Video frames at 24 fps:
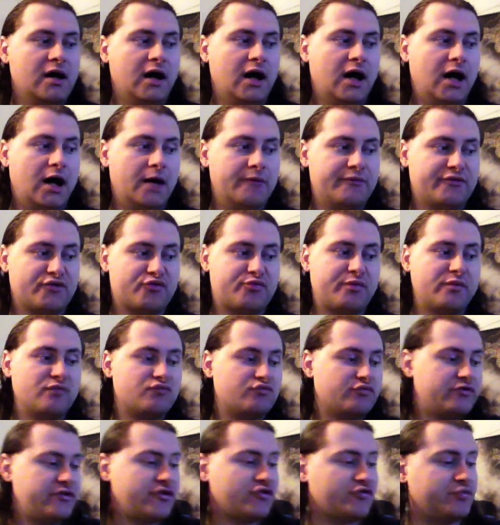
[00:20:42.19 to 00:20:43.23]
Um, there's
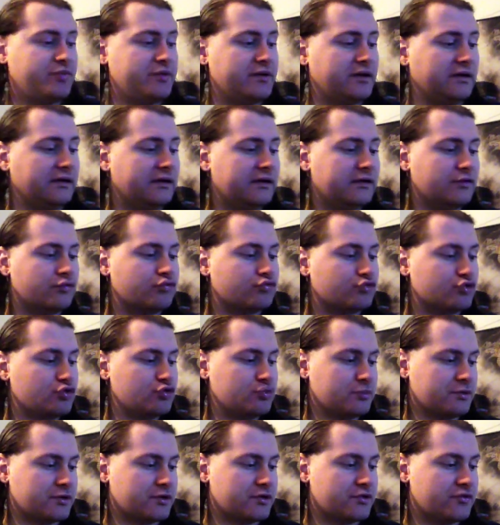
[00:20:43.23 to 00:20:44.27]
been there's been a lot of
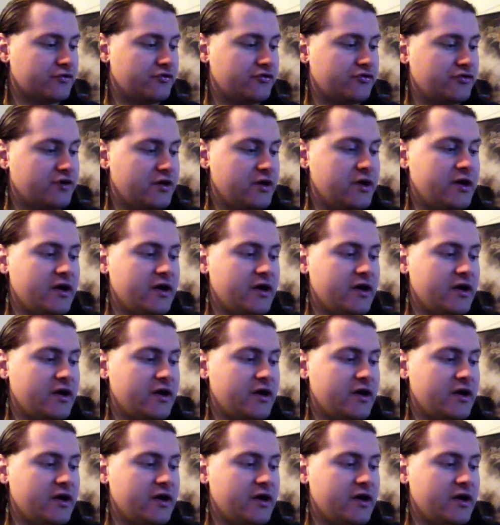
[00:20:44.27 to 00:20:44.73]
rumors,